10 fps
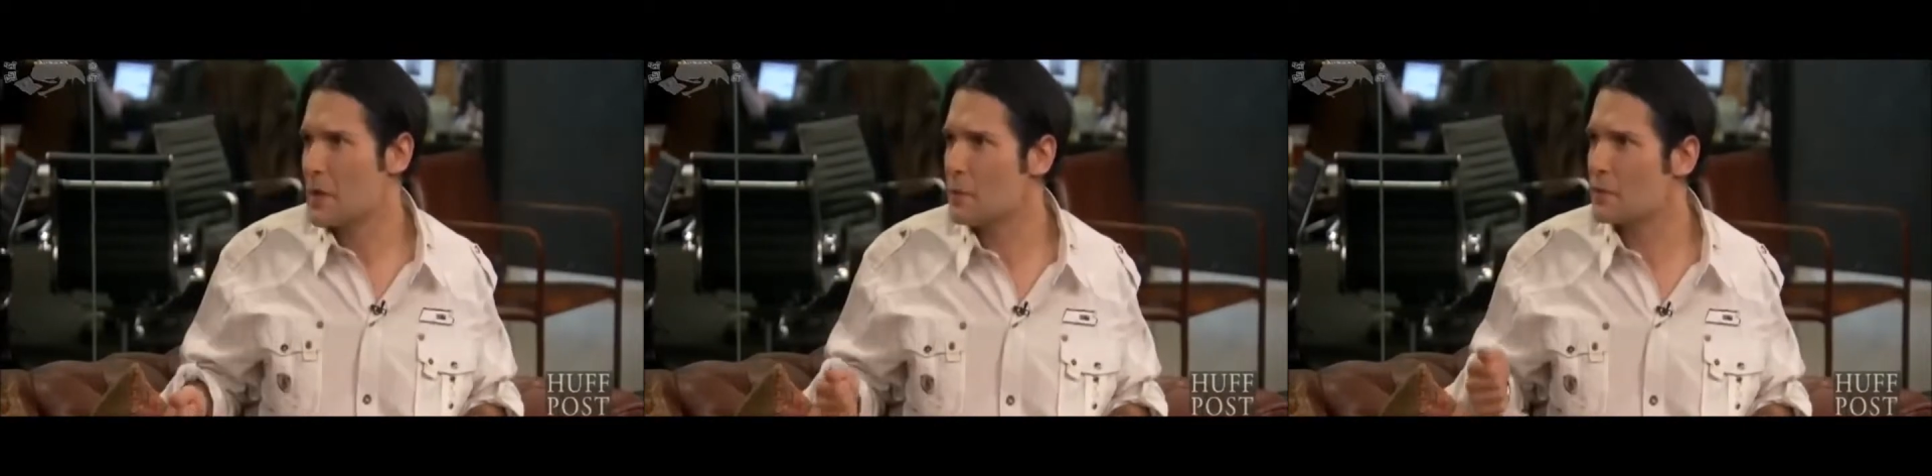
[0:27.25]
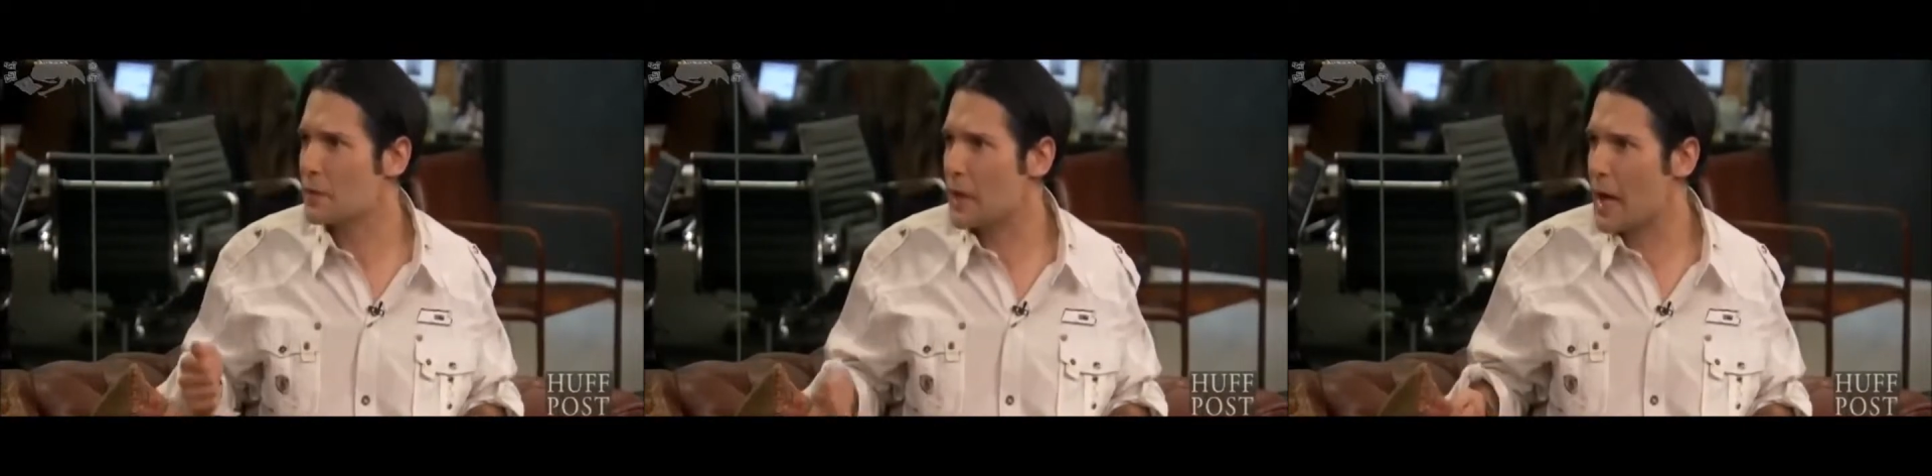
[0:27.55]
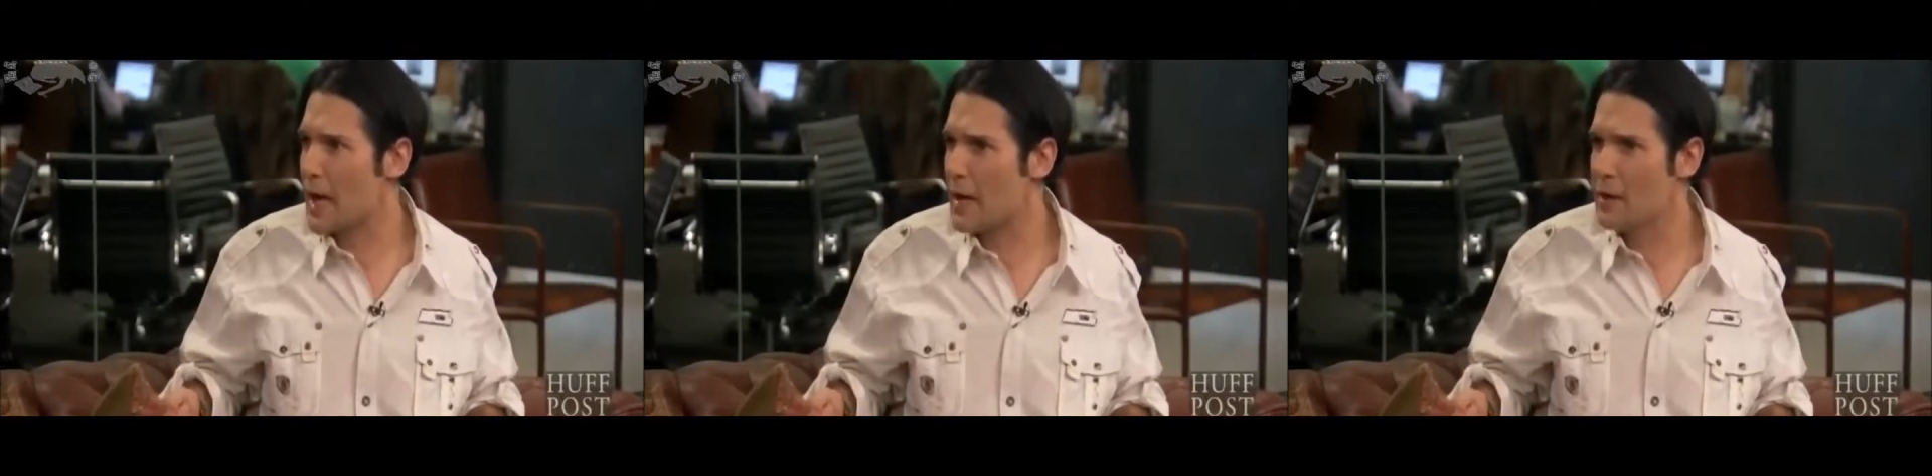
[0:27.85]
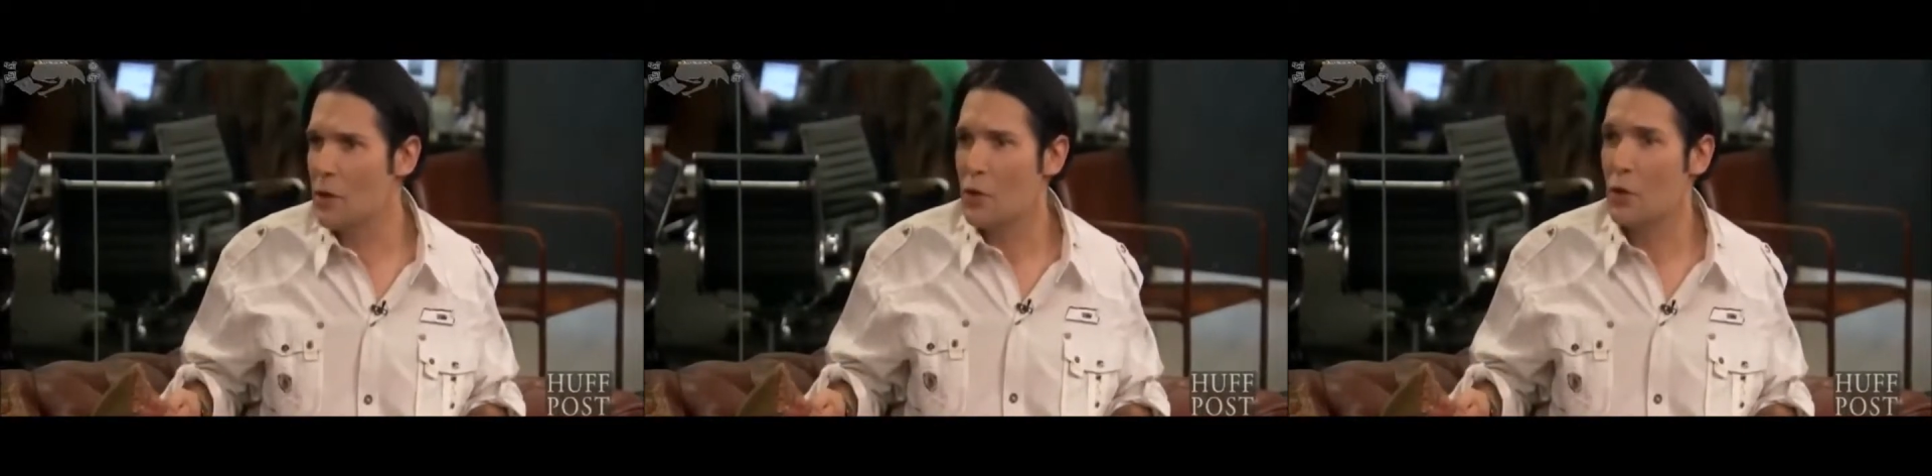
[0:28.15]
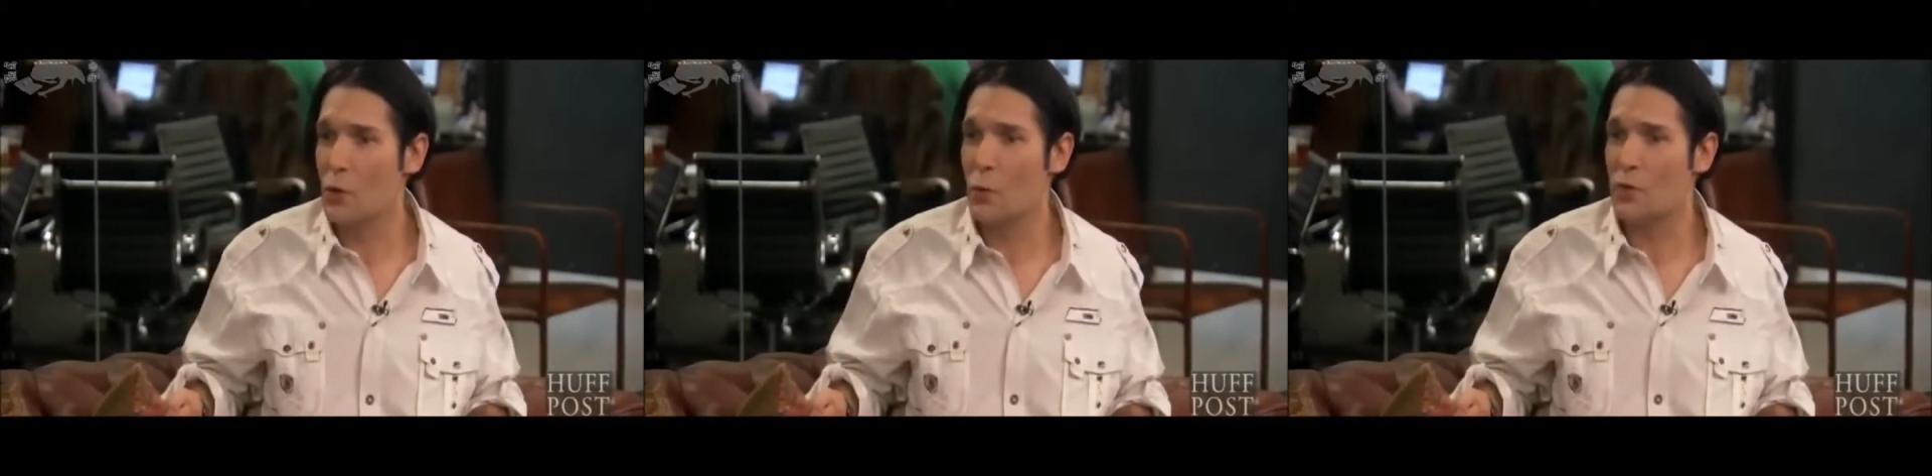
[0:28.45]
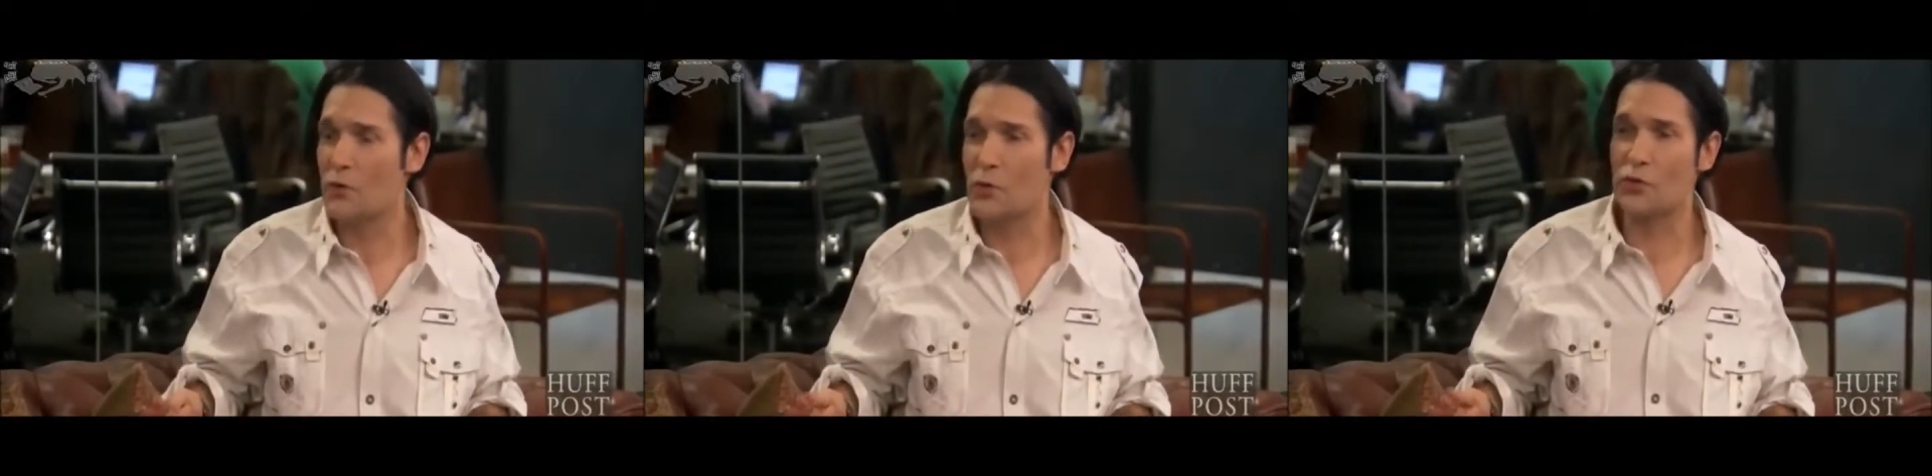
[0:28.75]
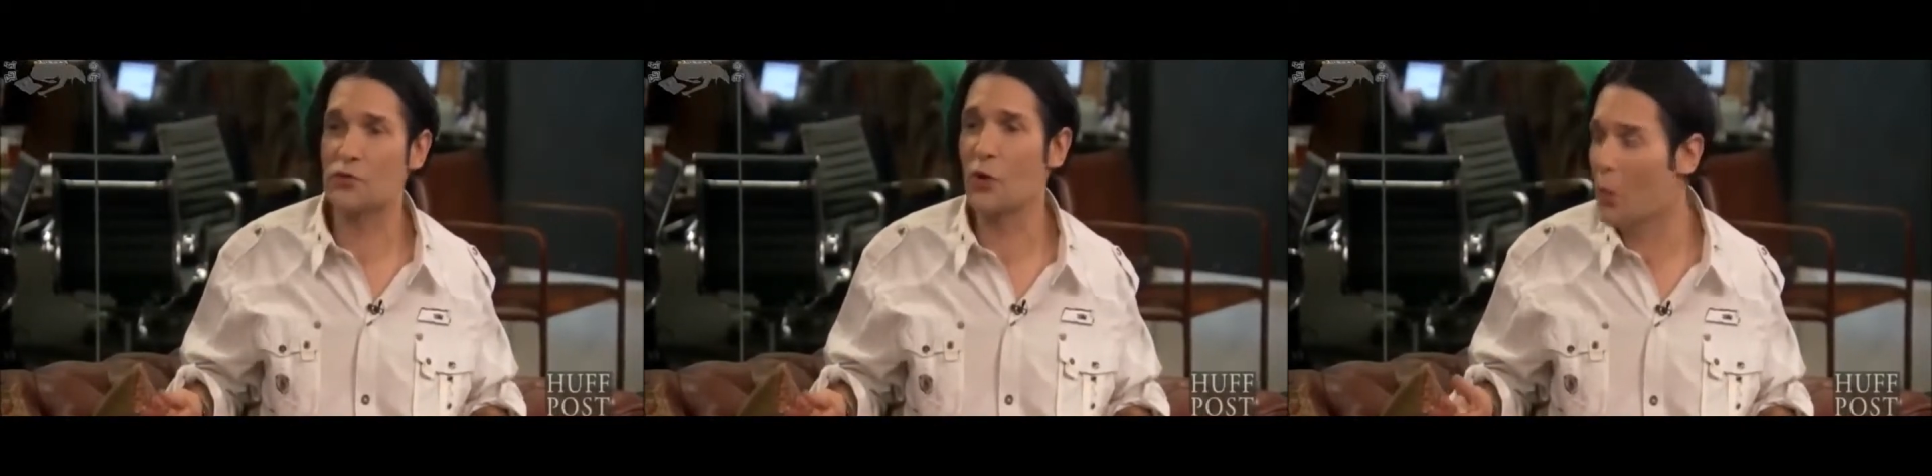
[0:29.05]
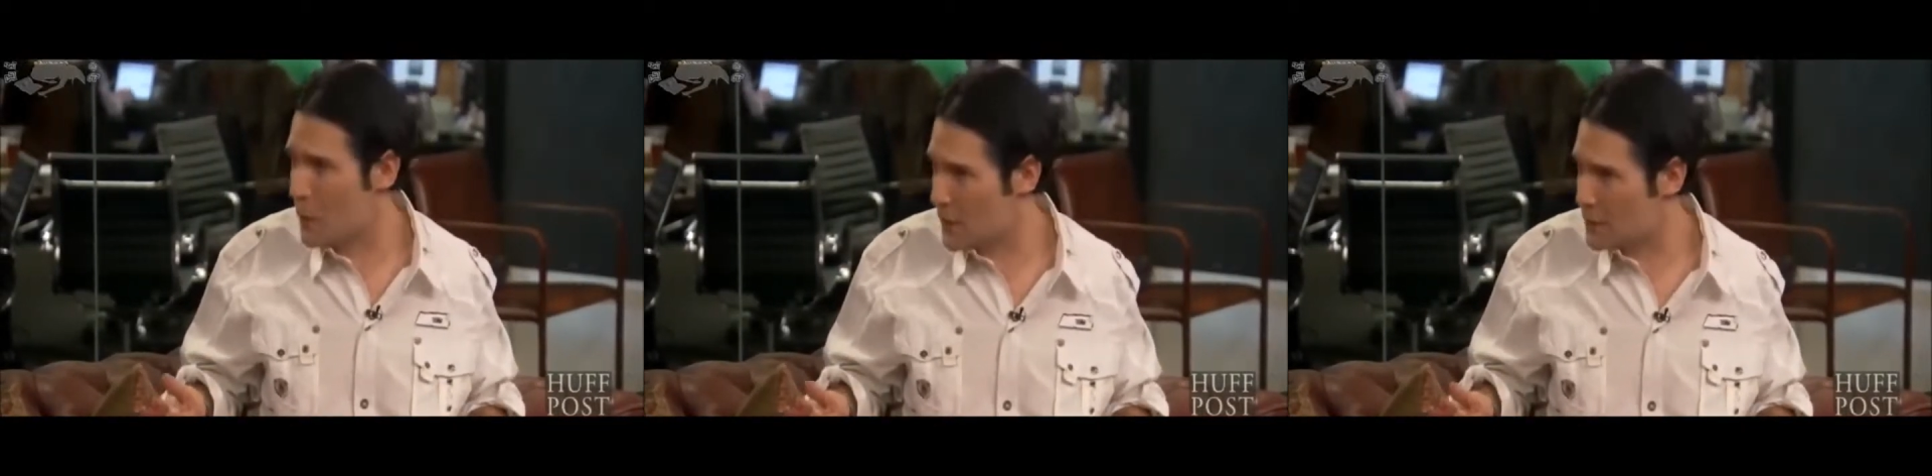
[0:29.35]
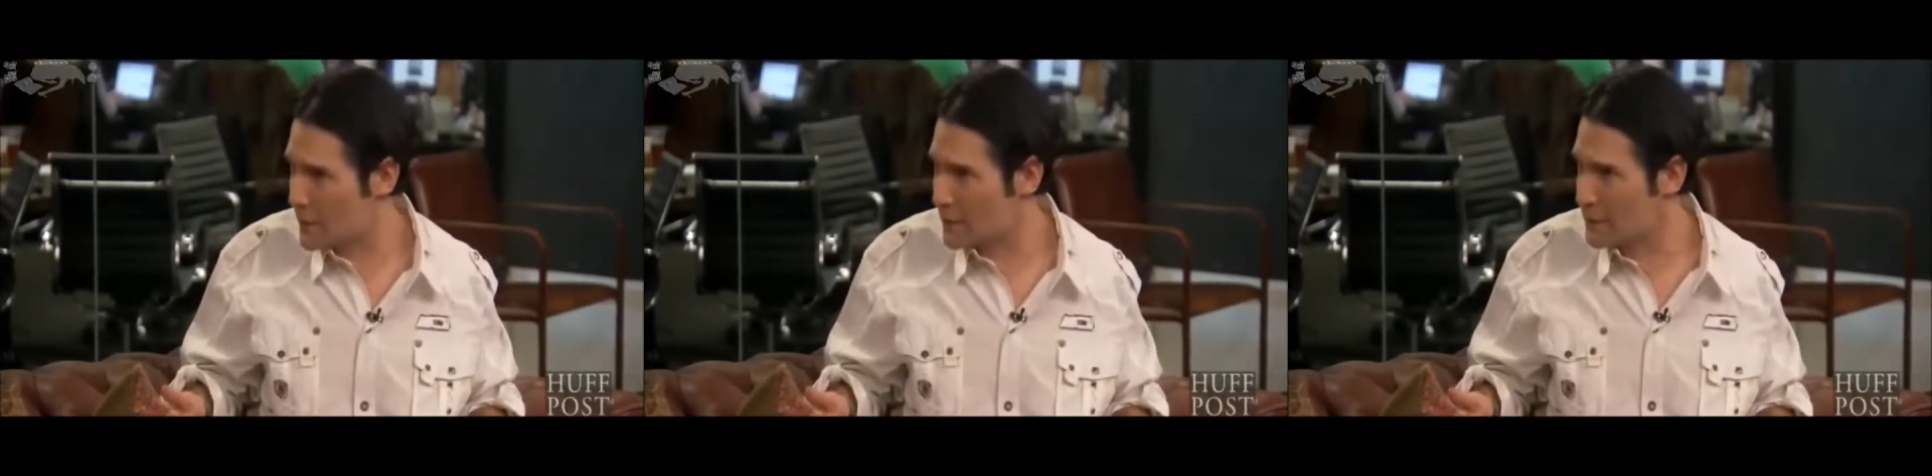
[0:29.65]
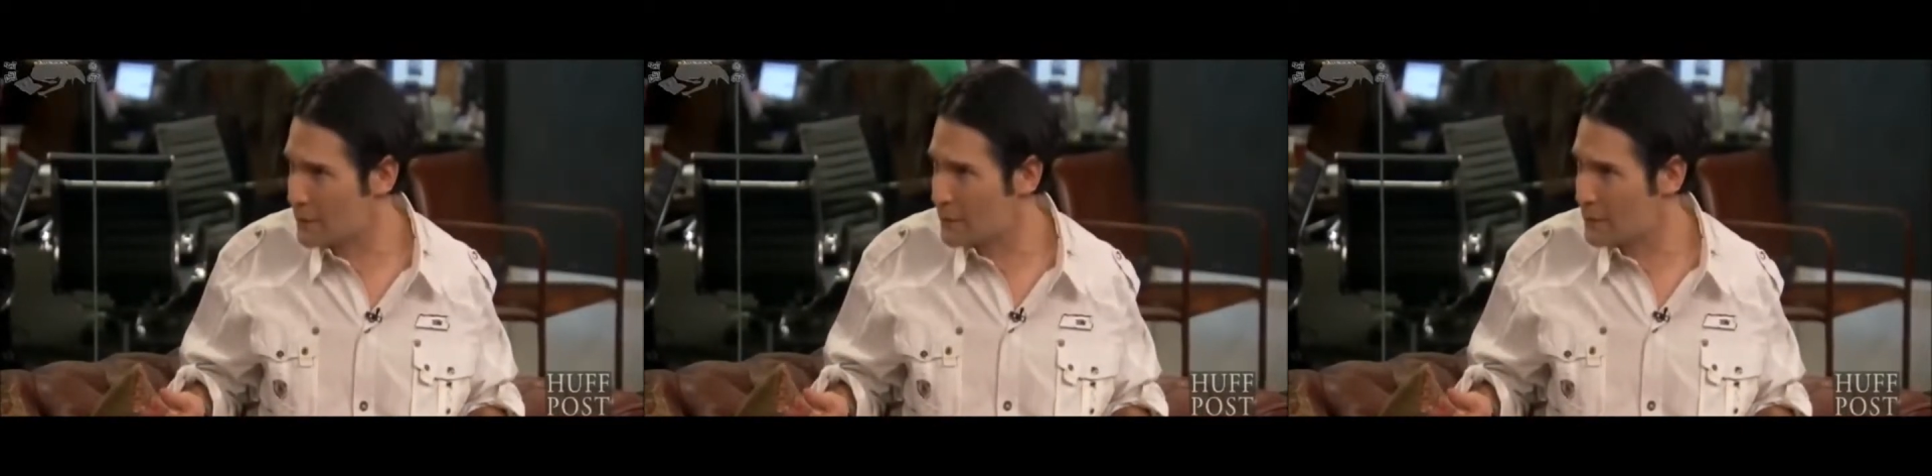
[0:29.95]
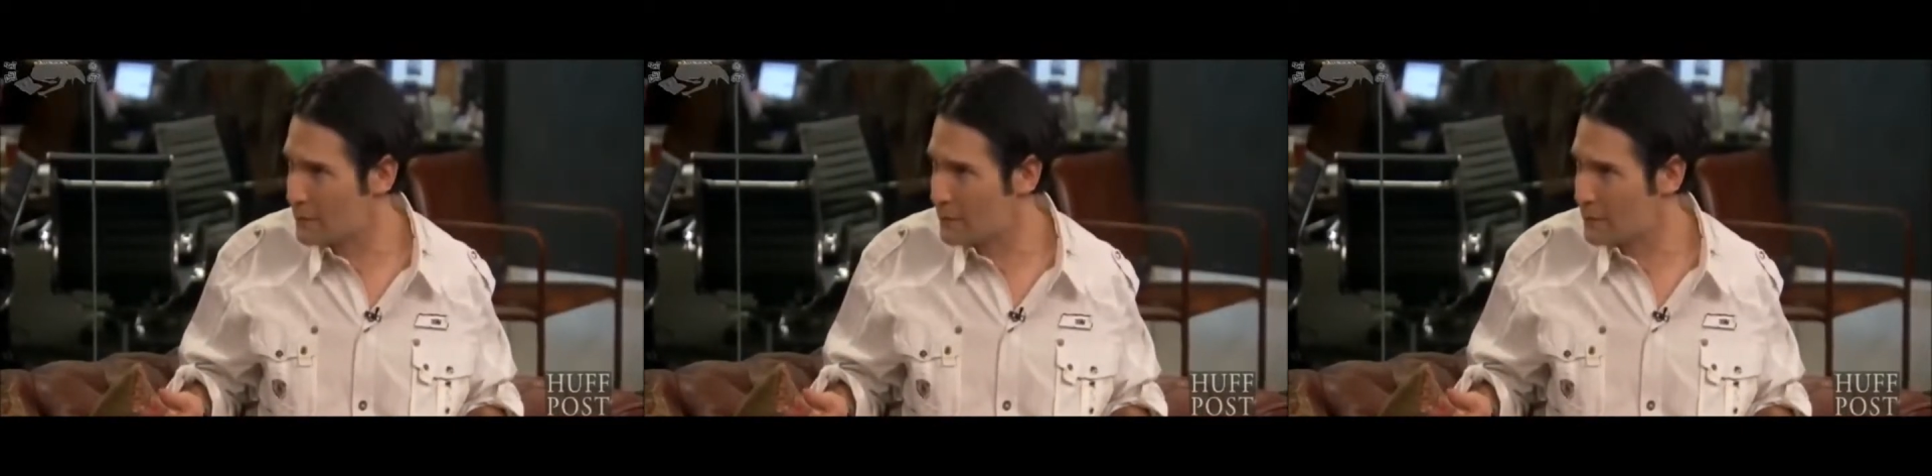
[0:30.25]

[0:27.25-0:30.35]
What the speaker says: He was a guy who was so innocent,